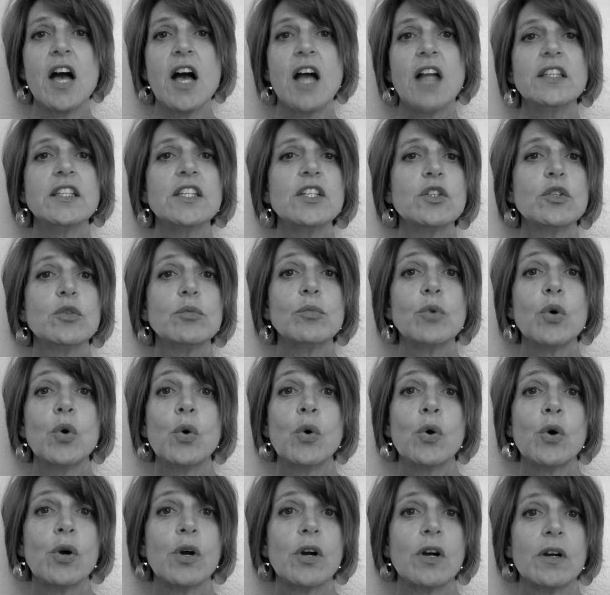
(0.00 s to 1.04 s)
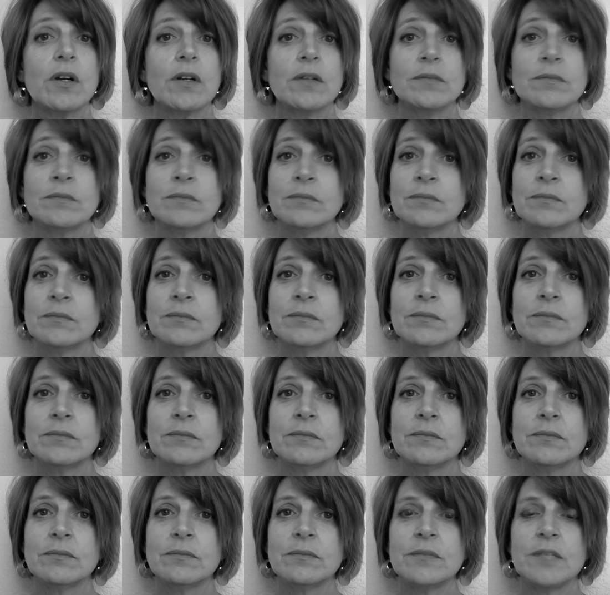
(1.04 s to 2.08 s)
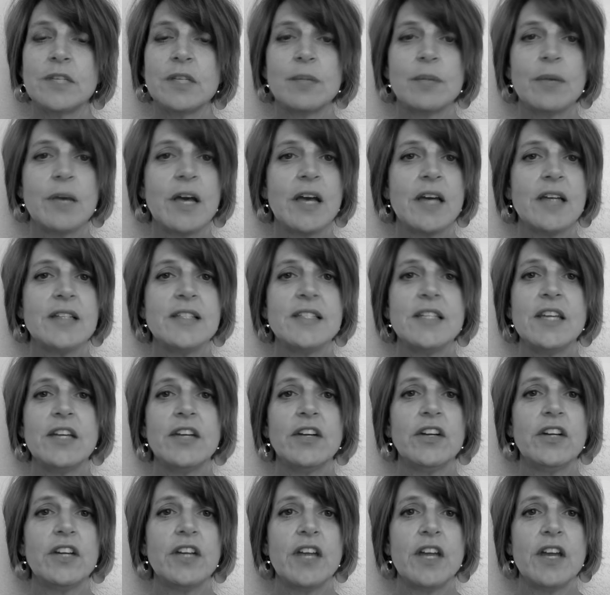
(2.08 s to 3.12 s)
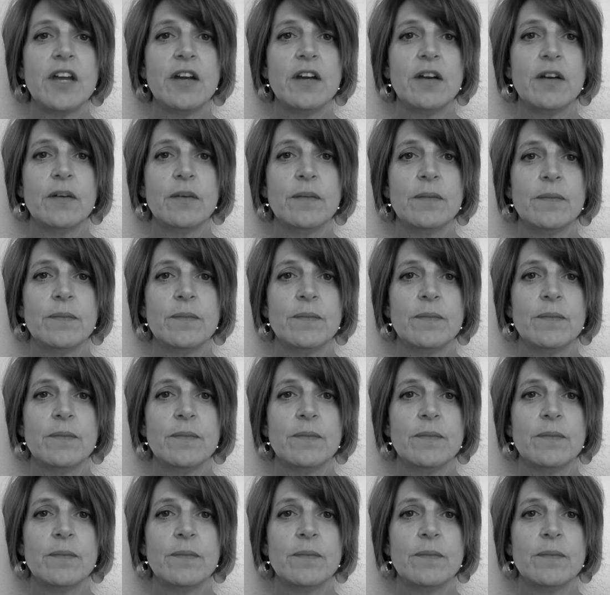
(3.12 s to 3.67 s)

a little more in my derriere?